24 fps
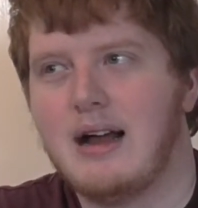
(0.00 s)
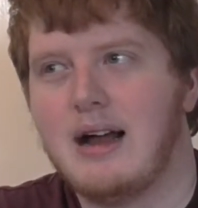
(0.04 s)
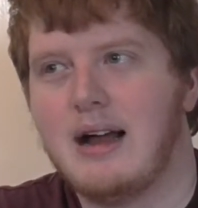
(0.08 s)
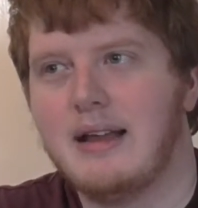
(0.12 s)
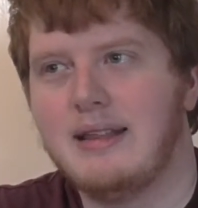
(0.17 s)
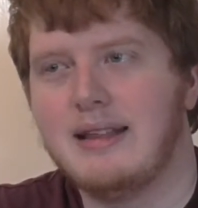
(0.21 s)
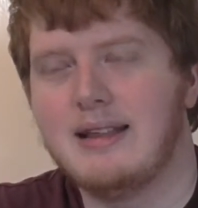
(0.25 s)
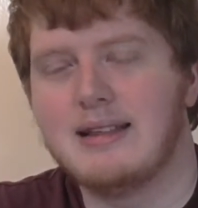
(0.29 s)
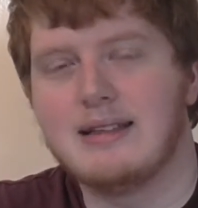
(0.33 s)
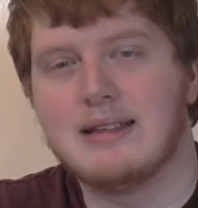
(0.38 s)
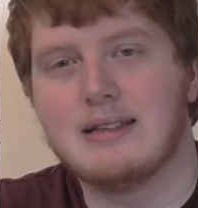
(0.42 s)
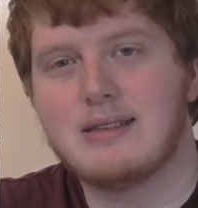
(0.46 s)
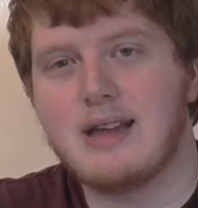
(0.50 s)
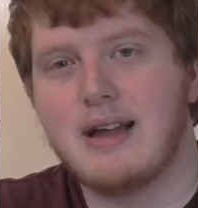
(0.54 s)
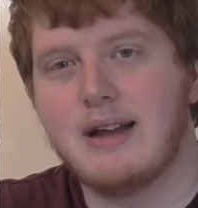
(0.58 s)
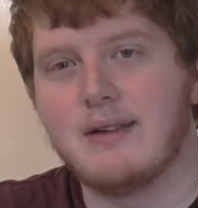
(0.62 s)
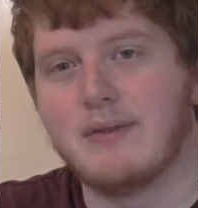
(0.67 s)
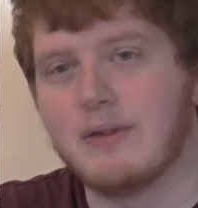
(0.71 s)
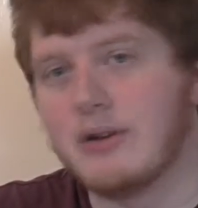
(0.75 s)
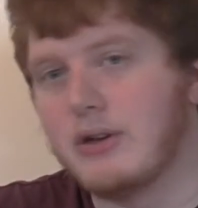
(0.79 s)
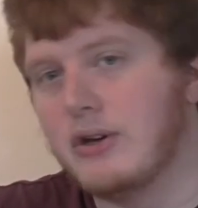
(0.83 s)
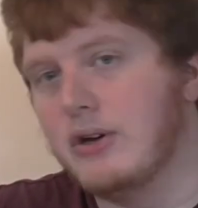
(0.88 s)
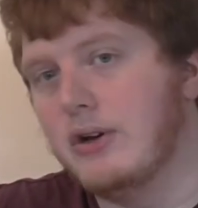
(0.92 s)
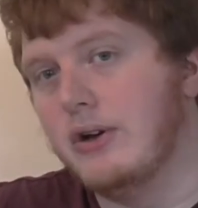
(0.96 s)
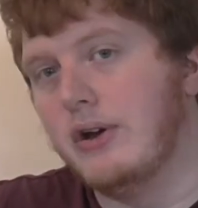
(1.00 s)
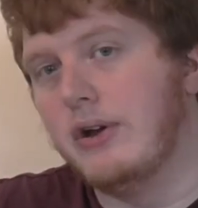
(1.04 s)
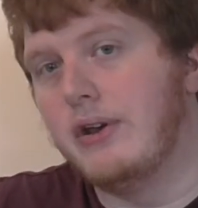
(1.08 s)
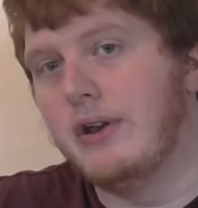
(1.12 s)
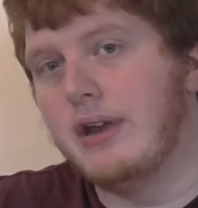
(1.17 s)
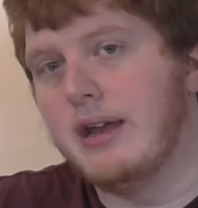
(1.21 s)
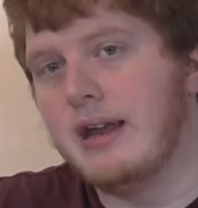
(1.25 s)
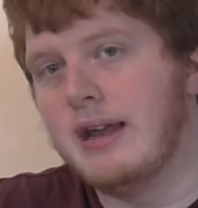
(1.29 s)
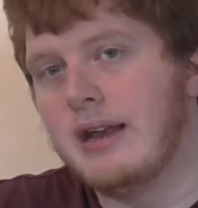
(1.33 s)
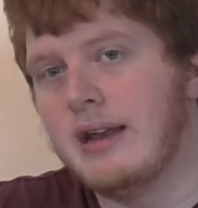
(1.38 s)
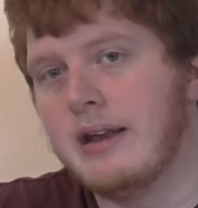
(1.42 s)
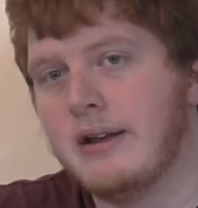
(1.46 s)
I think that's kind of good
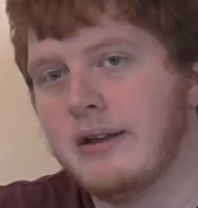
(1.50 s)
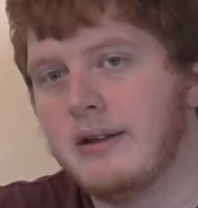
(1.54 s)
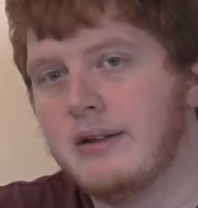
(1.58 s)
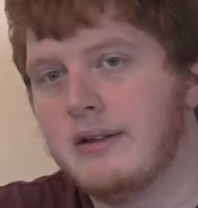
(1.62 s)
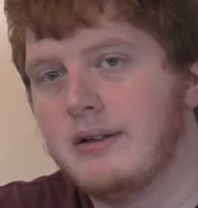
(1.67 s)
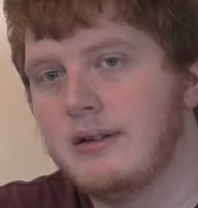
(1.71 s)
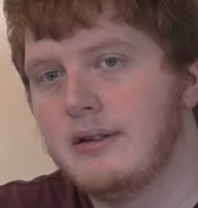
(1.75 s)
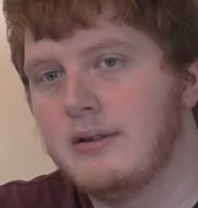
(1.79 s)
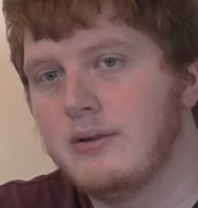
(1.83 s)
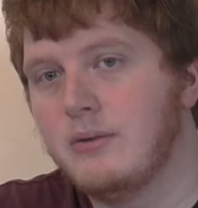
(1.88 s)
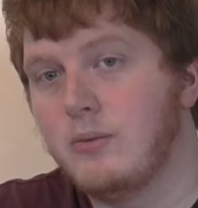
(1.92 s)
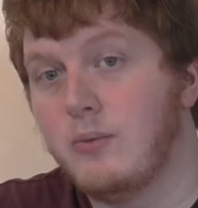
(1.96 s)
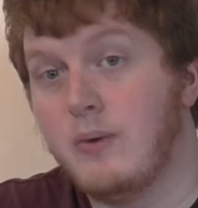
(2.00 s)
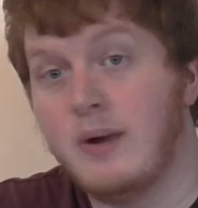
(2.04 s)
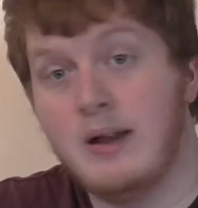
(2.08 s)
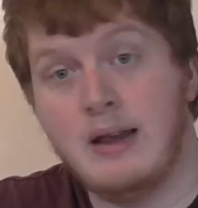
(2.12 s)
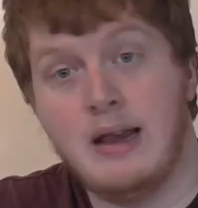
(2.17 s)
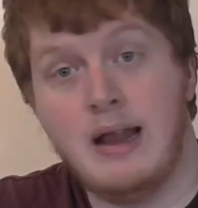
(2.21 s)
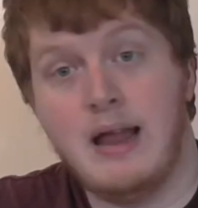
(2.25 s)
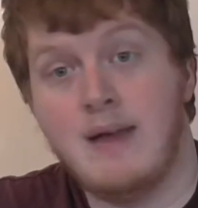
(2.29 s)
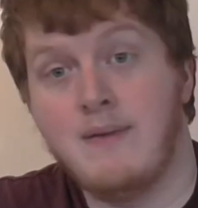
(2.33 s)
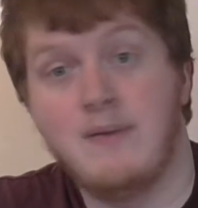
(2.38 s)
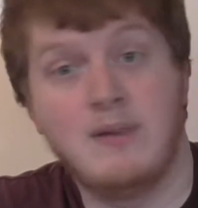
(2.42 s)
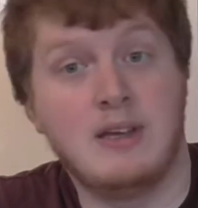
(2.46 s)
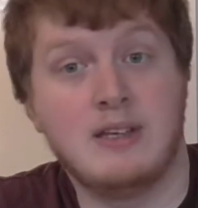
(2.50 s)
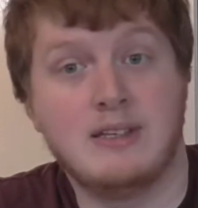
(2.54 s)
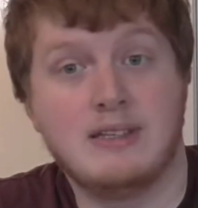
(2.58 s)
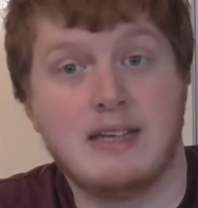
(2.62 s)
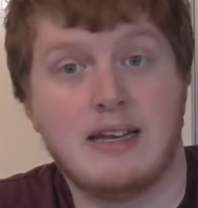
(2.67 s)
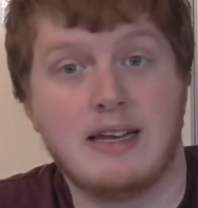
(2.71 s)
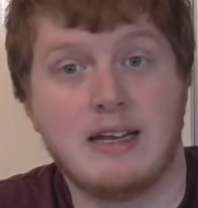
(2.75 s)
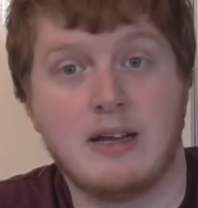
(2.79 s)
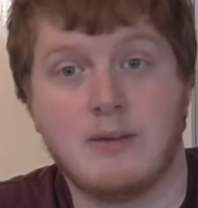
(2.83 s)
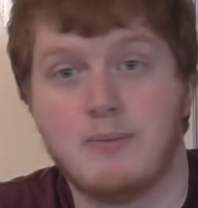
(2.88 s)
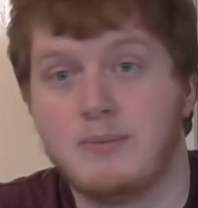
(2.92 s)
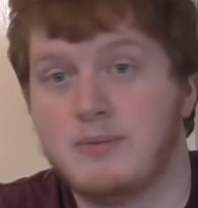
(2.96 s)
in whenever you're
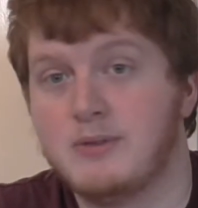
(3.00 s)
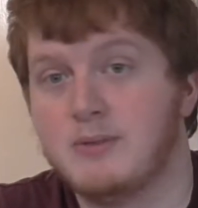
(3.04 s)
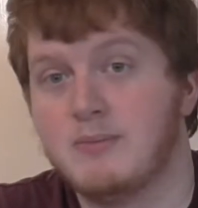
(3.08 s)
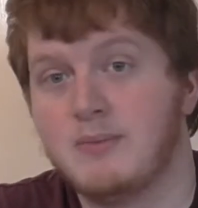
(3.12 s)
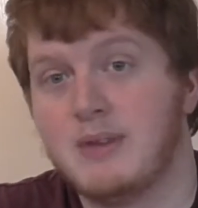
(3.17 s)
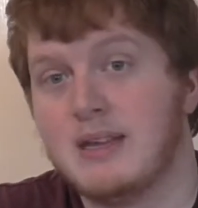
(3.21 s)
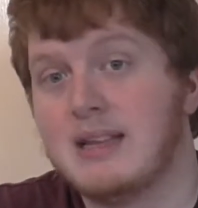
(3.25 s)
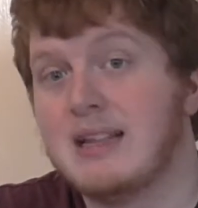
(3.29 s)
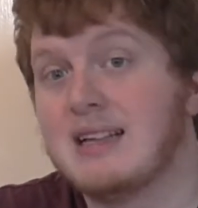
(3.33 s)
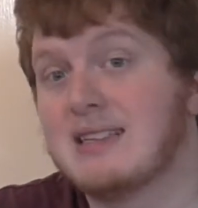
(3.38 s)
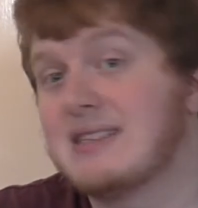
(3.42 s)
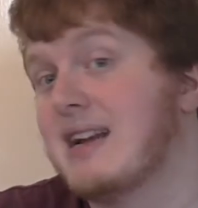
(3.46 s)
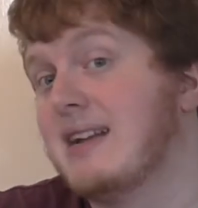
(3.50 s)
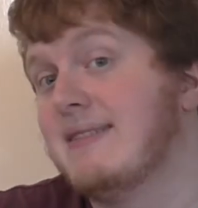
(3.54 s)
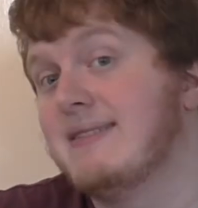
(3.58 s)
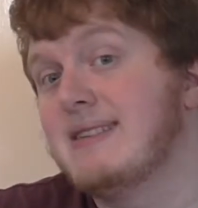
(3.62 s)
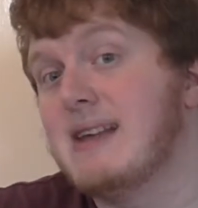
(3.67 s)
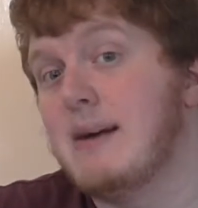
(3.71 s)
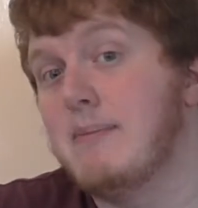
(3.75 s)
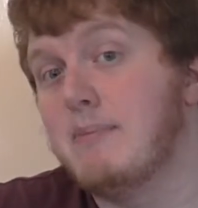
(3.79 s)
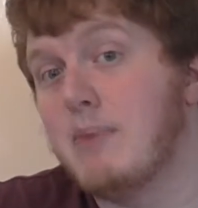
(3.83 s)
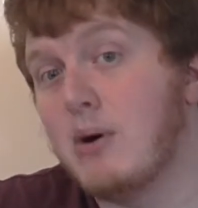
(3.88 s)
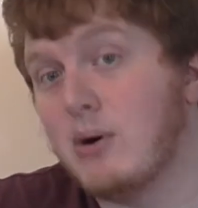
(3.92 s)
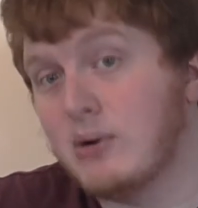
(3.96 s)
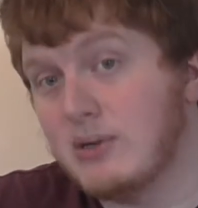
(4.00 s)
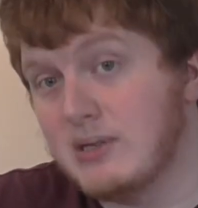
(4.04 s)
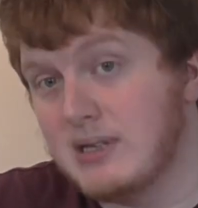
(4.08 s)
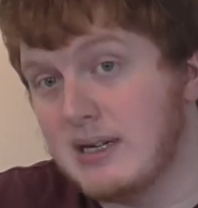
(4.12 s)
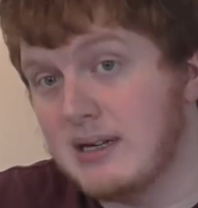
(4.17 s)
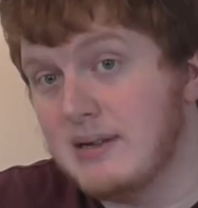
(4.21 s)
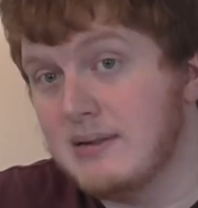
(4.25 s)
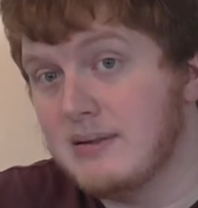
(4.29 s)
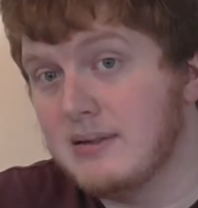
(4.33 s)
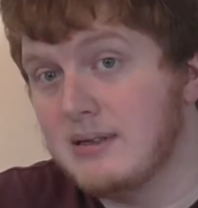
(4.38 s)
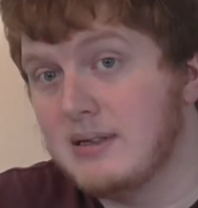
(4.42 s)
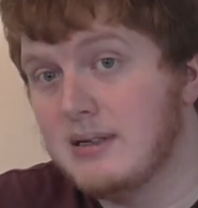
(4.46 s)
setting up something that's kind of
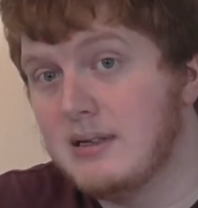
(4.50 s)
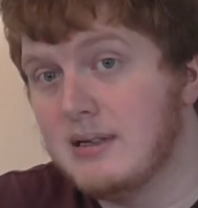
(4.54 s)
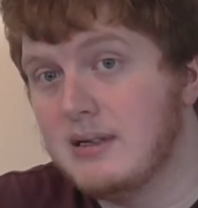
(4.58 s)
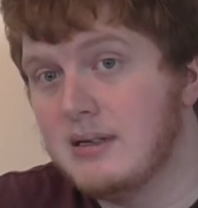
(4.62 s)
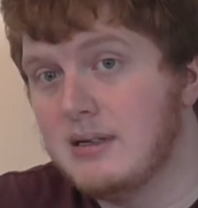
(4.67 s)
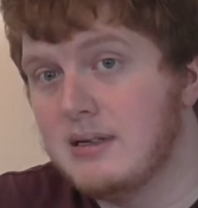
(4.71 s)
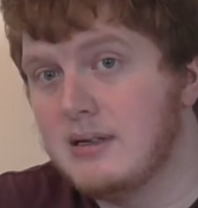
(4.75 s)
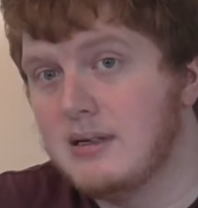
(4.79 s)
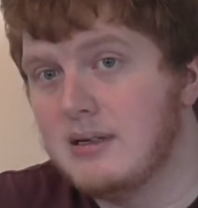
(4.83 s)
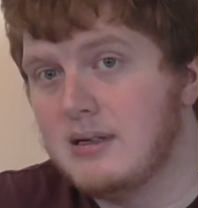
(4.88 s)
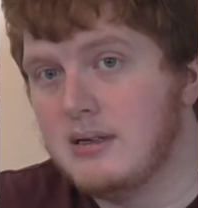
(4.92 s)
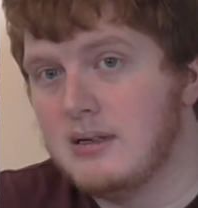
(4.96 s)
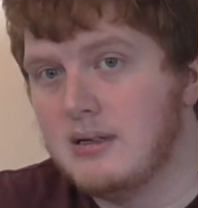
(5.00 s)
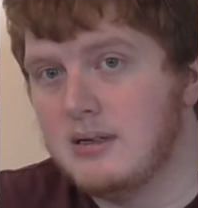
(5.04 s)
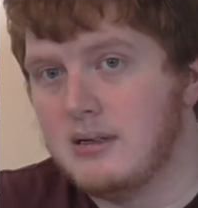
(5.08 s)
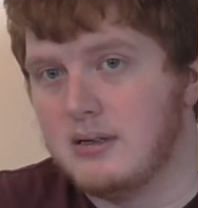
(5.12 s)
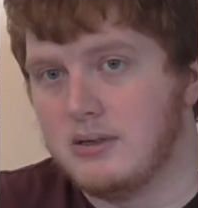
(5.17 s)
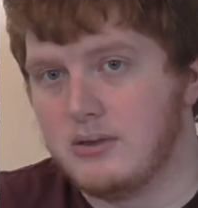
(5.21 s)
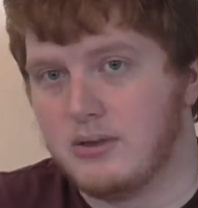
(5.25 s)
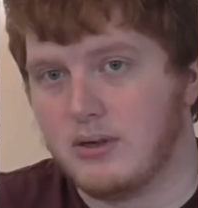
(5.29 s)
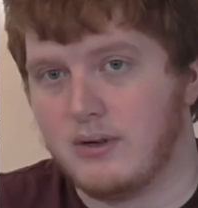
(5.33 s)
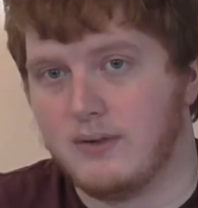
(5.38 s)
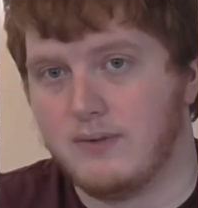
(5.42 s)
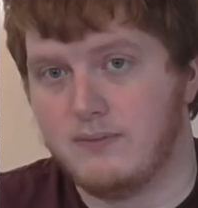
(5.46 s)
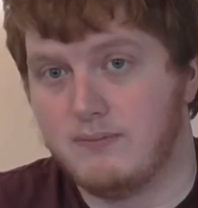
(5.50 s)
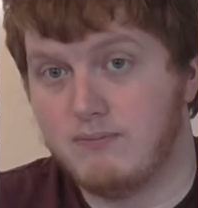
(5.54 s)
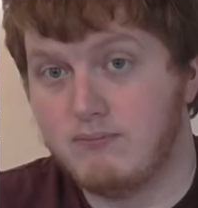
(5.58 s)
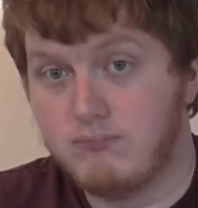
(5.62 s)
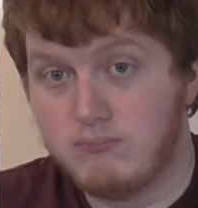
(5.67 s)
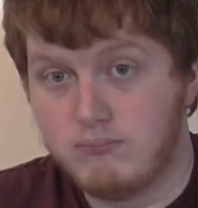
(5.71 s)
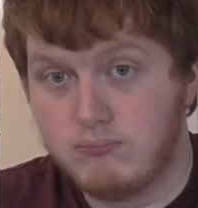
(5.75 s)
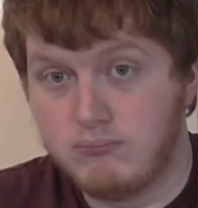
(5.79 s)
sandboxy, sort of